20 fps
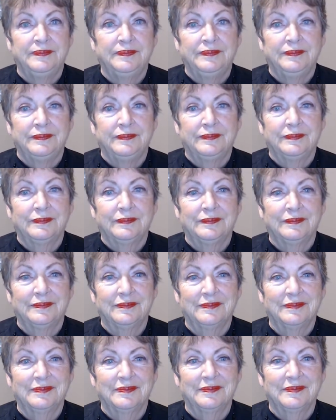
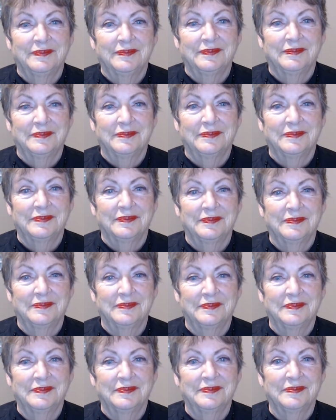
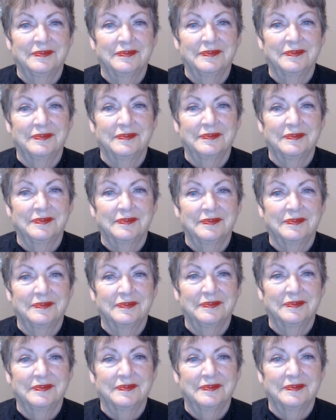
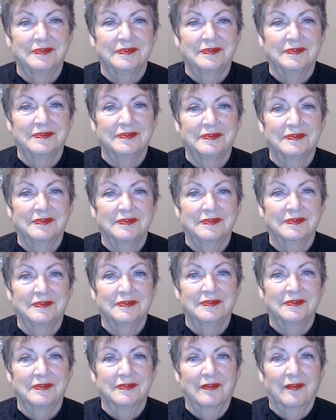
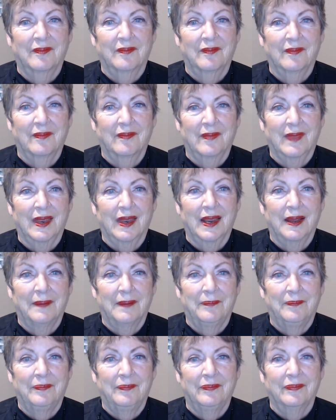
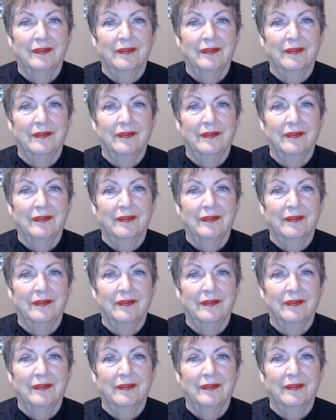(silent)